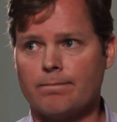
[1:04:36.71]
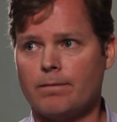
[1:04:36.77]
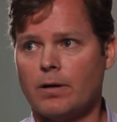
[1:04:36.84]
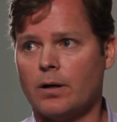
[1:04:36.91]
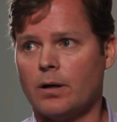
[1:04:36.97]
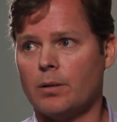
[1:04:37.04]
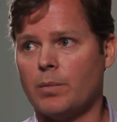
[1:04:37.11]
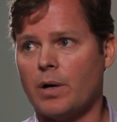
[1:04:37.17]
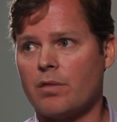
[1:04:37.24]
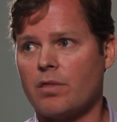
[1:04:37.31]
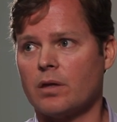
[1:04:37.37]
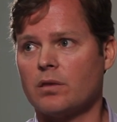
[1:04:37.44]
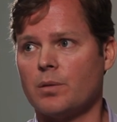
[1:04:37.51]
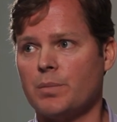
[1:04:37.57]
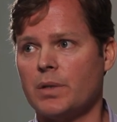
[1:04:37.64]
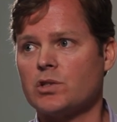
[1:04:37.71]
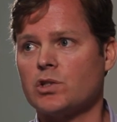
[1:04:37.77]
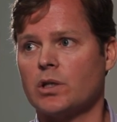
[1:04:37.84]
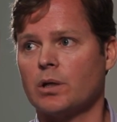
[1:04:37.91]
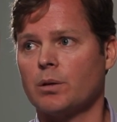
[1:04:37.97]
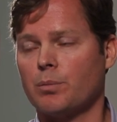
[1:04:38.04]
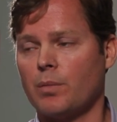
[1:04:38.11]
Um, I think the
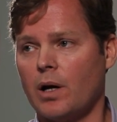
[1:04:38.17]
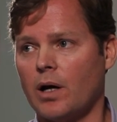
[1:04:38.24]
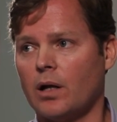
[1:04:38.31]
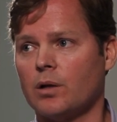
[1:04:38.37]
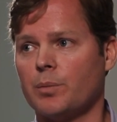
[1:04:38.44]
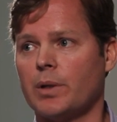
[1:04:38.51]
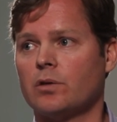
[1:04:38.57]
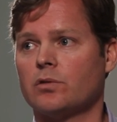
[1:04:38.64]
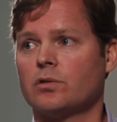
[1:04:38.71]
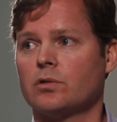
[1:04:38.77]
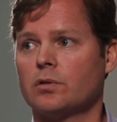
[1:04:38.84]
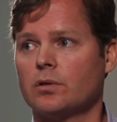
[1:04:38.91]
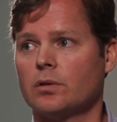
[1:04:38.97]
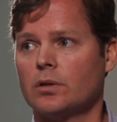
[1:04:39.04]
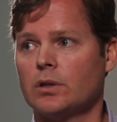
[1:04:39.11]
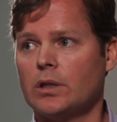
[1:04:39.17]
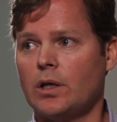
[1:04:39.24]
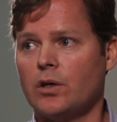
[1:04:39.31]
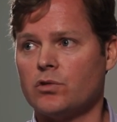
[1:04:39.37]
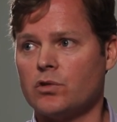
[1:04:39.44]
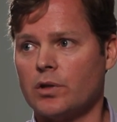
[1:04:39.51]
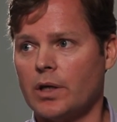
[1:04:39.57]
missing element
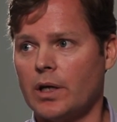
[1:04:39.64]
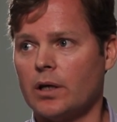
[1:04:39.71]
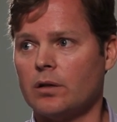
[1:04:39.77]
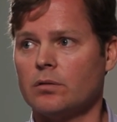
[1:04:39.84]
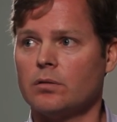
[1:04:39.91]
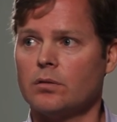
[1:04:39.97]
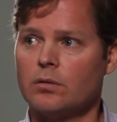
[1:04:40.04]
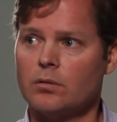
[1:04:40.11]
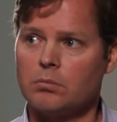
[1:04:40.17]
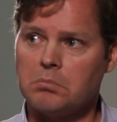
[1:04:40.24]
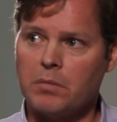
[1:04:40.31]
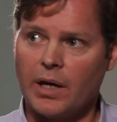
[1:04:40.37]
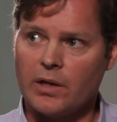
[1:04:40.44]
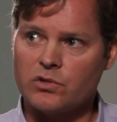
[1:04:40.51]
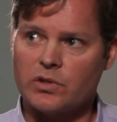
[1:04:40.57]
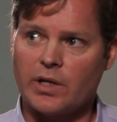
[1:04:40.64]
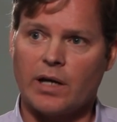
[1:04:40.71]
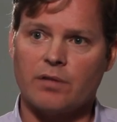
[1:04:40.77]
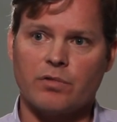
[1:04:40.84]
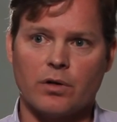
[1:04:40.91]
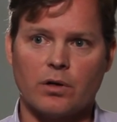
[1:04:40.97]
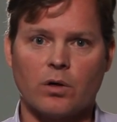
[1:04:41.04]
is to get a
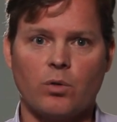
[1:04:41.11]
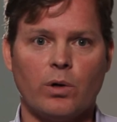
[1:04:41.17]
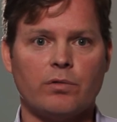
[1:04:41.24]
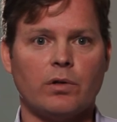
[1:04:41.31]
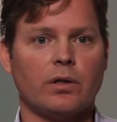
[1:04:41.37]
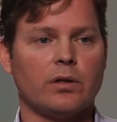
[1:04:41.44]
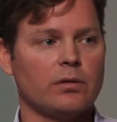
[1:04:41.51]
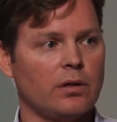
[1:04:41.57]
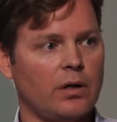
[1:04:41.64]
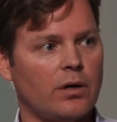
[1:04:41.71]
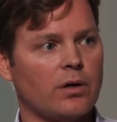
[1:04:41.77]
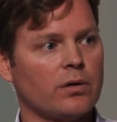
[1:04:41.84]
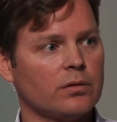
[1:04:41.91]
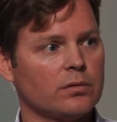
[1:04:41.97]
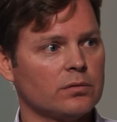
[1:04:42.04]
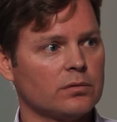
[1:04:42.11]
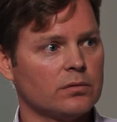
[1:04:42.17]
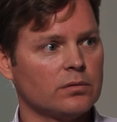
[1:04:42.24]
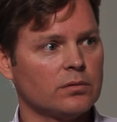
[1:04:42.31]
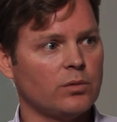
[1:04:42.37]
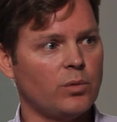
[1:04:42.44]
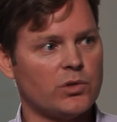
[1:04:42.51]
Stanford equivalent here,
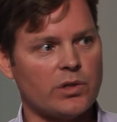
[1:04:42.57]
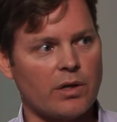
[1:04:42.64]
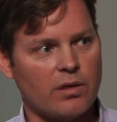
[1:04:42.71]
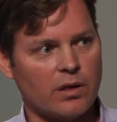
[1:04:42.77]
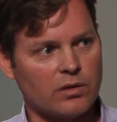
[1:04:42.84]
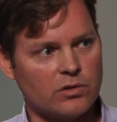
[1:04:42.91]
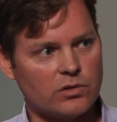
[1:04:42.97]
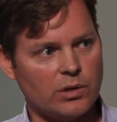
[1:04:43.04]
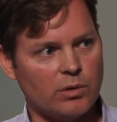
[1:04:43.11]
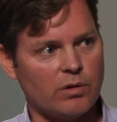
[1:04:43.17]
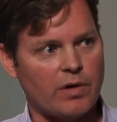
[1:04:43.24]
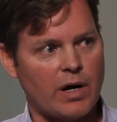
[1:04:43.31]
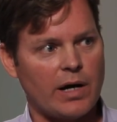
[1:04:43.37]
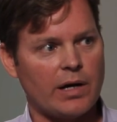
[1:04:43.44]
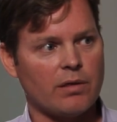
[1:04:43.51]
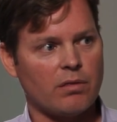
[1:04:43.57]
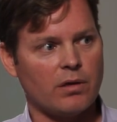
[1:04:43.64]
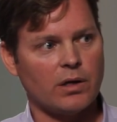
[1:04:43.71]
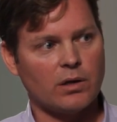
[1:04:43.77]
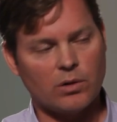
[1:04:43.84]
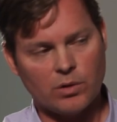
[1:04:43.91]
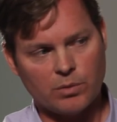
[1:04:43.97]
which I think this U of I
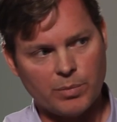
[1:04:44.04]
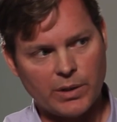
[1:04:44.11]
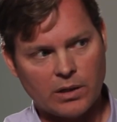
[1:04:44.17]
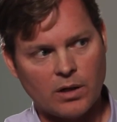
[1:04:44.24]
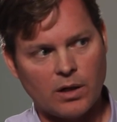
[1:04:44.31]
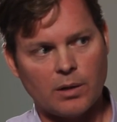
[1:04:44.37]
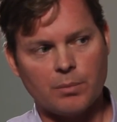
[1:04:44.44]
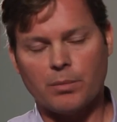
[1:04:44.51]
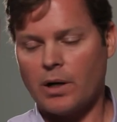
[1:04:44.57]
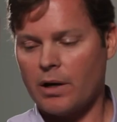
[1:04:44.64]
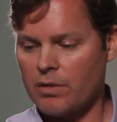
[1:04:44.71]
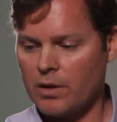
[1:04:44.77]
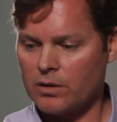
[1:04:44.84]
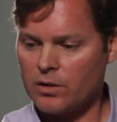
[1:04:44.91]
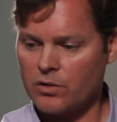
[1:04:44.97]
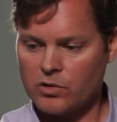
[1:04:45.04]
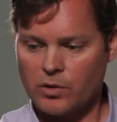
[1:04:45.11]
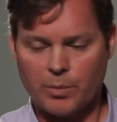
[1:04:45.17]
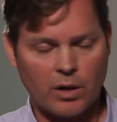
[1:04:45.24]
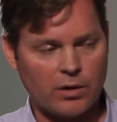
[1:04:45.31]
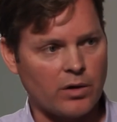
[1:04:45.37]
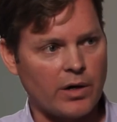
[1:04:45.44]
thing could become. I think there's some
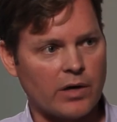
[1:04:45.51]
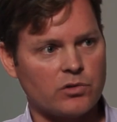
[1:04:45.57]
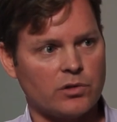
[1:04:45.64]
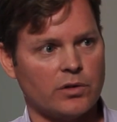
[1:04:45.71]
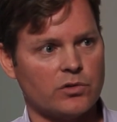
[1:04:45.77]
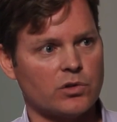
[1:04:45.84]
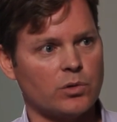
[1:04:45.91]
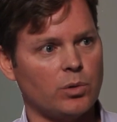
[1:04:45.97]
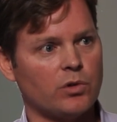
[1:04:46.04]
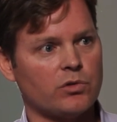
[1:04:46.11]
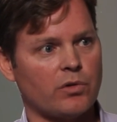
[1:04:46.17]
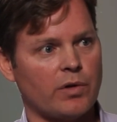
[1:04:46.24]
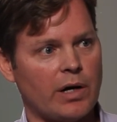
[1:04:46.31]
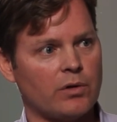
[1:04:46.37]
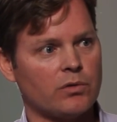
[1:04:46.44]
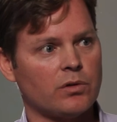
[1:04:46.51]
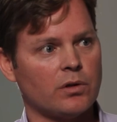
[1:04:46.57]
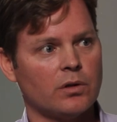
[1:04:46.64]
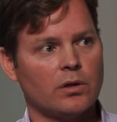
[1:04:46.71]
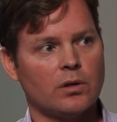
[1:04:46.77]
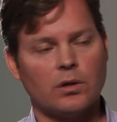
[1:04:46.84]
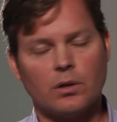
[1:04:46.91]
other excellent schools around,
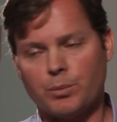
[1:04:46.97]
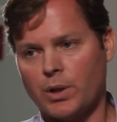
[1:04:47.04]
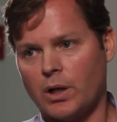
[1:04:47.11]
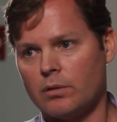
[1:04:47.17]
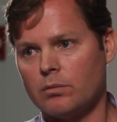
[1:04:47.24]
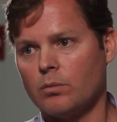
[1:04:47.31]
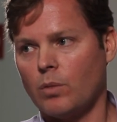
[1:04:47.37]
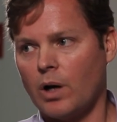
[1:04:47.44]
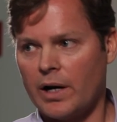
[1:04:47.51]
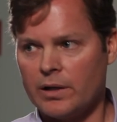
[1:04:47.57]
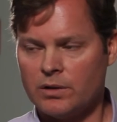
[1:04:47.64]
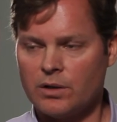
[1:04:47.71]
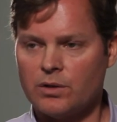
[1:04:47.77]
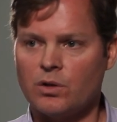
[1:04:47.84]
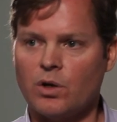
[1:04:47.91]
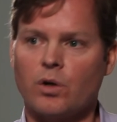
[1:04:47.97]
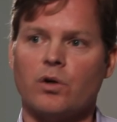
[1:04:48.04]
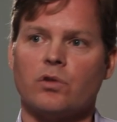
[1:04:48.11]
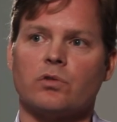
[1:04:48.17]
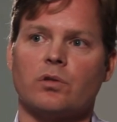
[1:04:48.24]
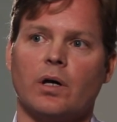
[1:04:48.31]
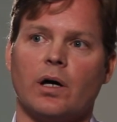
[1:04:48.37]
but I did
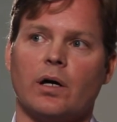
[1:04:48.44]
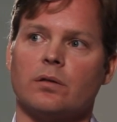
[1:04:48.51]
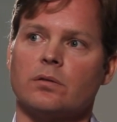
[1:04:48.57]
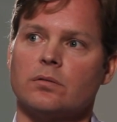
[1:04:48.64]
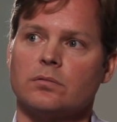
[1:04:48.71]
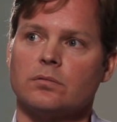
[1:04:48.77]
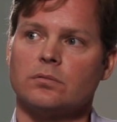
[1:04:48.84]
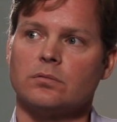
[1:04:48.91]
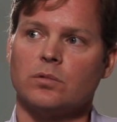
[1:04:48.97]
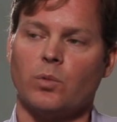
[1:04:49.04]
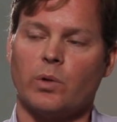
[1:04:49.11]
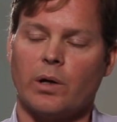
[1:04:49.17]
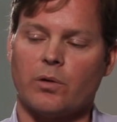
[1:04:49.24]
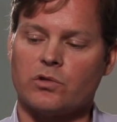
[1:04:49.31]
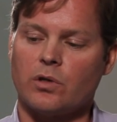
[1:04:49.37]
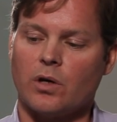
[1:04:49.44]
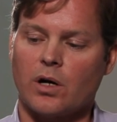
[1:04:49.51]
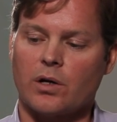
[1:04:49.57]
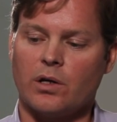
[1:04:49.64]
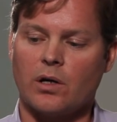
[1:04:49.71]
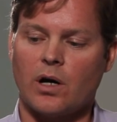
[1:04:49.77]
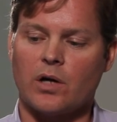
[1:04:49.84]
notice that when I was
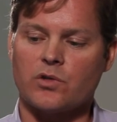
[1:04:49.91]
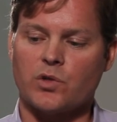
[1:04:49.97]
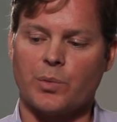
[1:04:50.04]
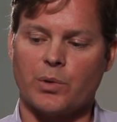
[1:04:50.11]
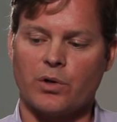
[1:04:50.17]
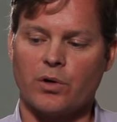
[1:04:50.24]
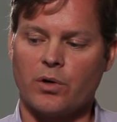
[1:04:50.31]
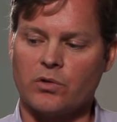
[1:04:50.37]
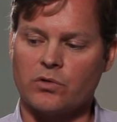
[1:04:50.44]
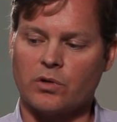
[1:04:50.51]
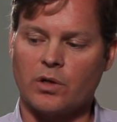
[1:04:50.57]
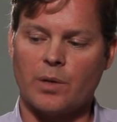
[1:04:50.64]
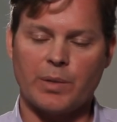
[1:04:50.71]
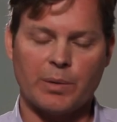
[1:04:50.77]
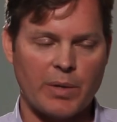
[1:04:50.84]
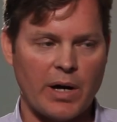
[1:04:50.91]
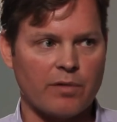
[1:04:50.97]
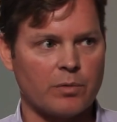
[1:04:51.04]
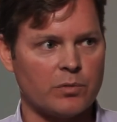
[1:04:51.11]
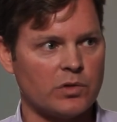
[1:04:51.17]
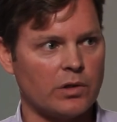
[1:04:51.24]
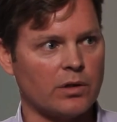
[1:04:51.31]
talking to entrepreneurs coming back
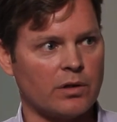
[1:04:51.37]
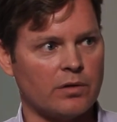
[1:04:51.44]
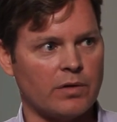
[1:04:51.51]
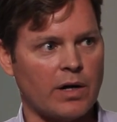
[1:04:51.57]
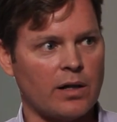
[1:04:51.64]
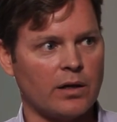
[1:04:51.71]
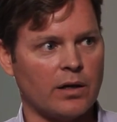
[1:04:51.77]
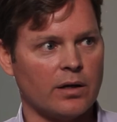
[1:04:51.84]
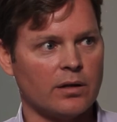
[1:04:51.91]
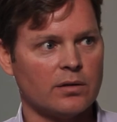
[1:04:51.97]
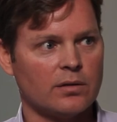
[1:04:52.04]
from Silicon Valley,